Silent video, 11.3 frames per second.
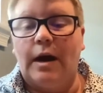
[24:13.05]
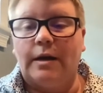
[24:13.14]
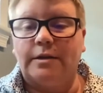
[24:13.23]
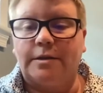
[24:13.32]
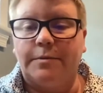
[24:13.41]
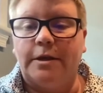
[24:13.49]

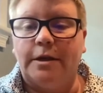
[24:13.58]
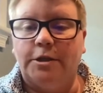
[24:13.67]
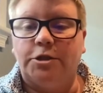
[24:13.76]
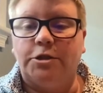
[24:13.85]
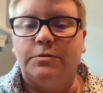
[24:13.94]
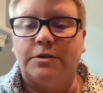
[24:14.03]
some of the
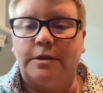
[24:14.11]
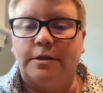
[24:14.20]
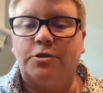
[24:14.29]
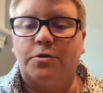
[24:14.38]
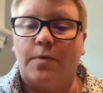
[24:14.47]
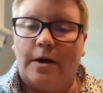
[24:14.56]
issues that
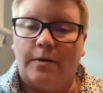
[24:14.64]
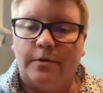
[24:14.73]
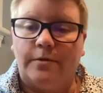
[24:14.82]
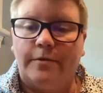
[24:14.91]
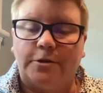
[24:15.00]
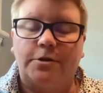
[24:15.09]
surround the
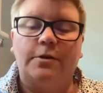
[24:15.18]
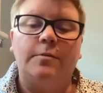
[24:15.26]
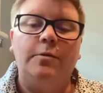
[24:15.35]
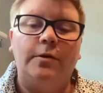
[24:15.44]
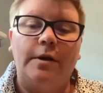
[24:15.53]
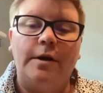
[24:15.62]
veteran
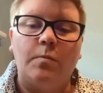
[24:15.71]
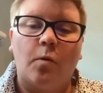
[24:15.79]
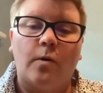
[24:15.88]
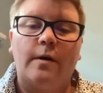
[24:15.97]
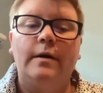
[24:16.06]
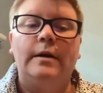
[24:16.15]
community
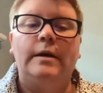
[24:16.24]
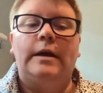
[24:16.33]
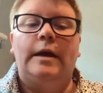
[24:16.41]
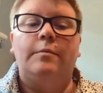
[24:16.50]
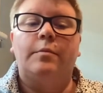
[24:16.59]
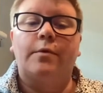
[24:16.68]
more,
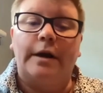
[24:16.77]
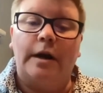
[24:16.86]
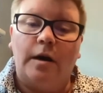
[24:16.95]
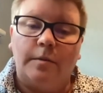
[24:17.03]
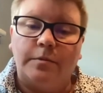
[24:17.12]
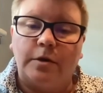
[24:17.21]
and bring
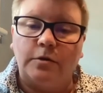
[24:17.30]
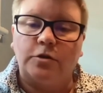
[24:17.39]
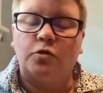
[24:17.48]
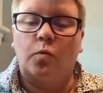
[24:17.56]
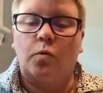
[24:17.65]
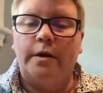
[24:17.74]
up those
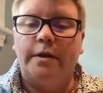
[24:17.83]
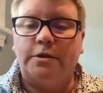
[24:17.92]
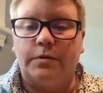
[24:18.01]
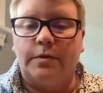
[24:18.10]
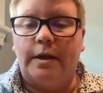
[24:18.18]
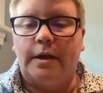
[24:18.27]
stories
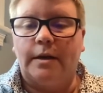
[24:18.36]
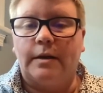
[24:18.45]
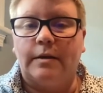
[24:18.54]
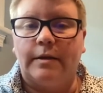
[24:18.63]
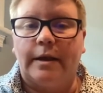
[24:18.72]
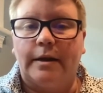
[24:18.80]
so they
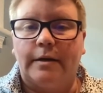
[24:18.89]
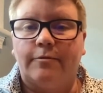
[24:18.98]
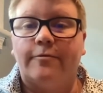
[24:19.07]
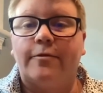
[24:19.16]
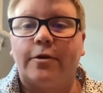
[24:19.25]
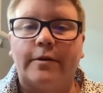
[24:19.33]
can
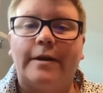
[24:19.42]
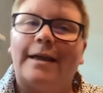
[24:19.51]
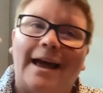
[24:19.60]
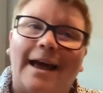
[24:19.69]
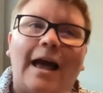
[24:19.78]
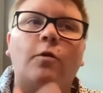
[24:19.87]
further,
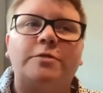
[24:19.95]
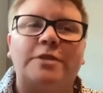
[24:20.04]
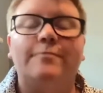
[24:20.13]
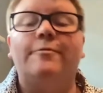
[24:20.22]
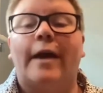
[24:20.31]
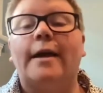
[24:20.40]
that helps
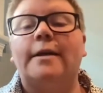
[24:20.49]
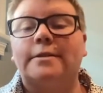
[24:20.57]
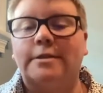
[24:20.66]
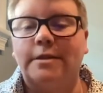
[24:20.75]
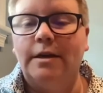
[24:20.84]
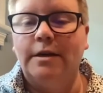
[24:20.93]

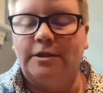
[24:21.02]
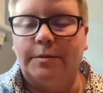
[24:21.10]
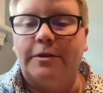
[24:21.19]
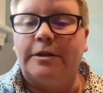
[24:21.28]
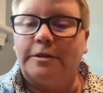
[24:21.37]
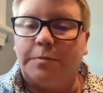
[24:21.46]
advance some
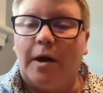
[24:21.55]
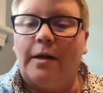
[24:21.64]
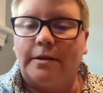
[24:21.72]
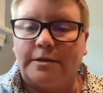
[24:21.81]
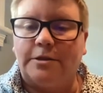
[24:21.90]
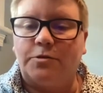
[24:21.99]
of these
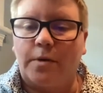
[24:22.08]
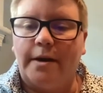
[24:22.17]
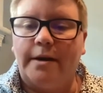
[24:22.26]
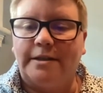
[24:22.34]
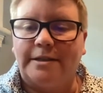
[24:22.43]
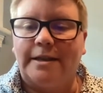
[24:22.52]
policies, right?
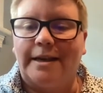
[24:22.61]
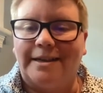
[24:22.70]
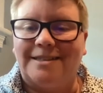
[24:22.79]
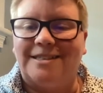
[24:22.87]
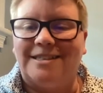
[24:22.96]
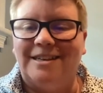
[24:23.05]
Because then they
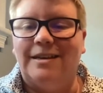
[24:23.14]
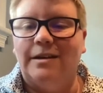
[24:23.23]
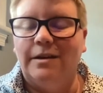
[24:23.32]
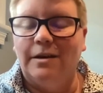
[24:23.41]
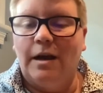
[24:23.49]
can see